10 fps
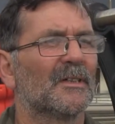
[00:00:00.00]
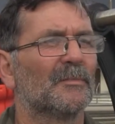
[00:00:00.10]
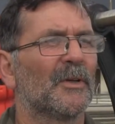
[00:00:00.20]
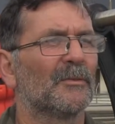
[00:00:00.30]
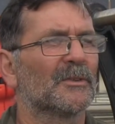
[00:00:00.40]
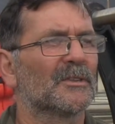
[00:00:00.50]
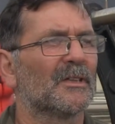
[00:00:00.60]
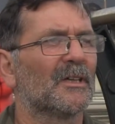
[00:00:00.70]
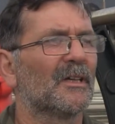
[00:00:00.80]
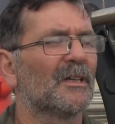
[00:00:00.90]
The pit was
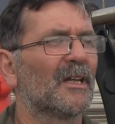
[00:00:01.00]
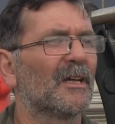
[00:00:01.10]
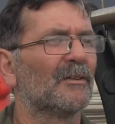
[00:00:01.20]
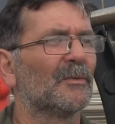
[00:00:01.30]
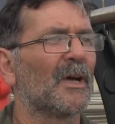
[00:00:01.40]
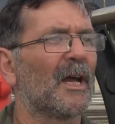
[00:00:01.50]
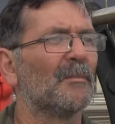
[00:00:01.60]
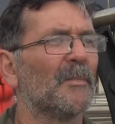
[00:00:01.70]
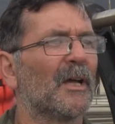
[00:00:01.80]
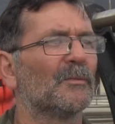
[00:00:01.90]
an era
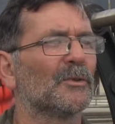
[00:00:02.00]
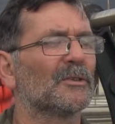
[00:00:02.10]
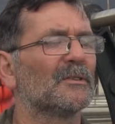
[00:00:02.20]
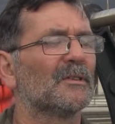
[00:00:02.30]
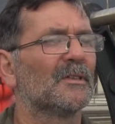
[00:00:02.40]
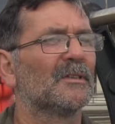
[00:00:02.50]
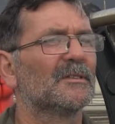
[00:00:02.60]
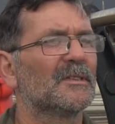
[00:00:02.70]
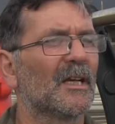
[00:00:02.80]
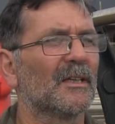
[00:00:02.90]
where men would
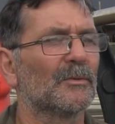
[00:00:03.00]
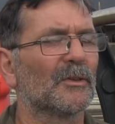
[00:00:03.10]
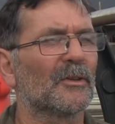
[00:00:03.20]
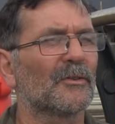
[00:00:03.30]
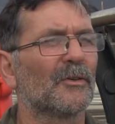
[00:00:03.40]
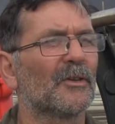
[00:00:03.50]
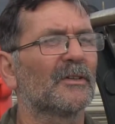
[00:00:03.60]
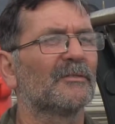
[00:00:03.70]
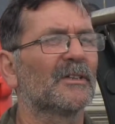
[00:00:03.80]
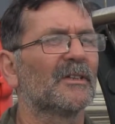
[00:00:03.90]
tell you what they
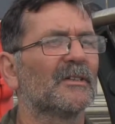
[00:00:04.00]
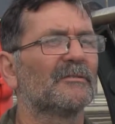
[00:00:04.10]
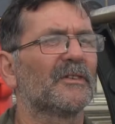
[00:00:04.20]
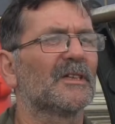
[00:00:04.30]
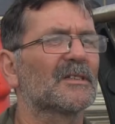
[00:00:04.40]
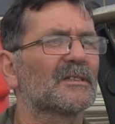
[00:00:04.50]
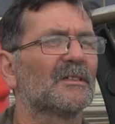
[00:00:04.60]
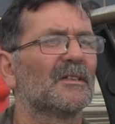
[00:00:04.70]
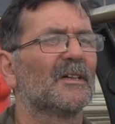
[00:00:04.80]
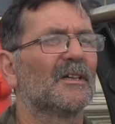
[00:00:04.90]
thought of you to your face.
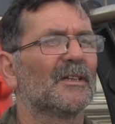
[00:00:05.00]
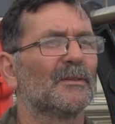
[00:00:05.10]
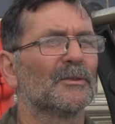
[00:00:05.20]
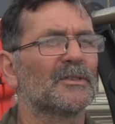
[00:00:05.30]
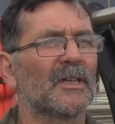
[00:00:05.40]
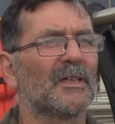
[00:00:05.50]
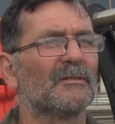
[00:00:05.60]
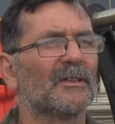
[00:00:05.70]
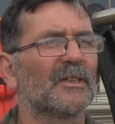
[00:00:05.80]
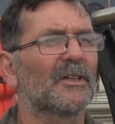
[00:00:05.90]
They would see
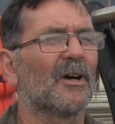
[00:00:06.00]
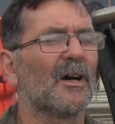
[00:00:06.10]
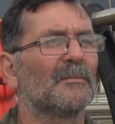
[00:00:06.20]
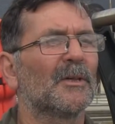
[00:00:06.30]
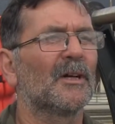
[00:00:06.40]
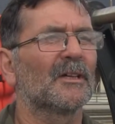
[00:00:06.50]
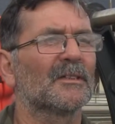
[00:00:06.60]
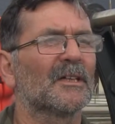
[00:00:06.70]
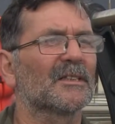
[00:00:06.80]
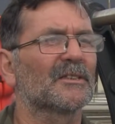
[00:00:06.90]
you in the car park
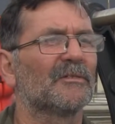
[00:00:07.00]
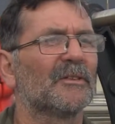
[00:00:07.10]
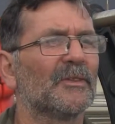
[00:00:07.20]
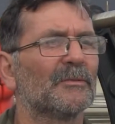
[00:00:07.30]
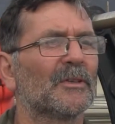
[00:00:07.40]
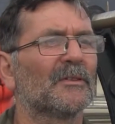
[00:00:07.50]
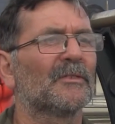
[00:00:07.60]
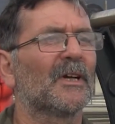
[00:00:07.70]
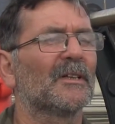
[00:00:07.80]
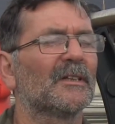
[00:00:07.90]
and ask you if you want to
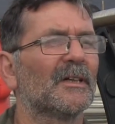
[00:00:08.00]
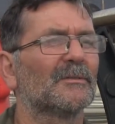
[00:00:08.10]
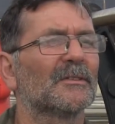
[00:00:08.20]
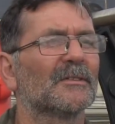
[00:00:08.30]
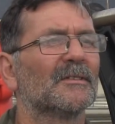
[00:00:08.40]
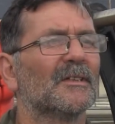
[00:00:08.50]
fight it out.